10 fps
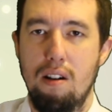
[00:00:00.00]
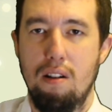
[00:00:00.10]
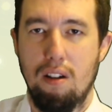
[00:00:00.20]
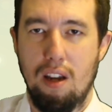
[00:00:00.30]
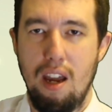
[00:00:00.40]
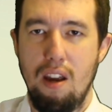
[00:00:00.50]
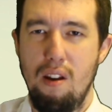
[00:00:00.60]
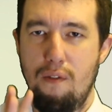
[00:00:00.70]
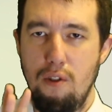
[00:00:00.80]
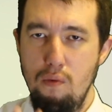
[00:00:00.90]
Okay,
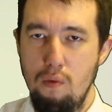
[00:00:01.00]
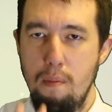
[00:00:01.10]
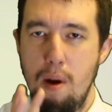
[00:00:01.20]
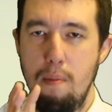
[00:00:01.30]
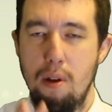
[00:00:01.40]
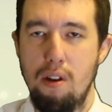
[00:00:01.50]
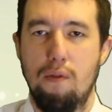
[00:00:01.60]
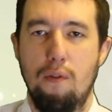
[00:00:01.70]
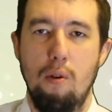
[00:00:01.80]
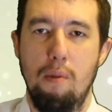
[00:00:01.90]
if you remember those
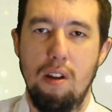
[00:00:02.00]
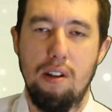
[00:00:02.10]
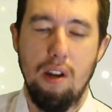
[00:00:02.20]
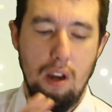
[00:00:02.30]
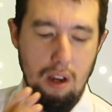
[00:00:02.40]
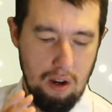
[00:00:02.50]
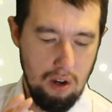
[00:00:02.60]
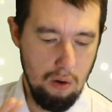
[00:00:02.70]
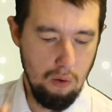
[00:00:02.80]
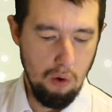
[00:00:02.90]
formulas,
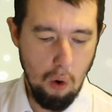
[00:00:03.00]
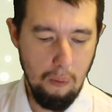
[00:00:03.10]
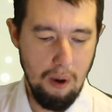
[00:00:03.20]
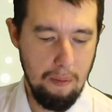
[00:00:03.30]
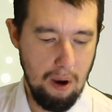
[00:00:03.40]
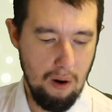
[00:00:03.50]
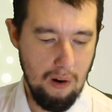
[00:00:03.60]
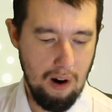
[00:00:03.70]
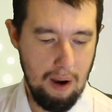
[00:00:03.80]
you'll normally be alright.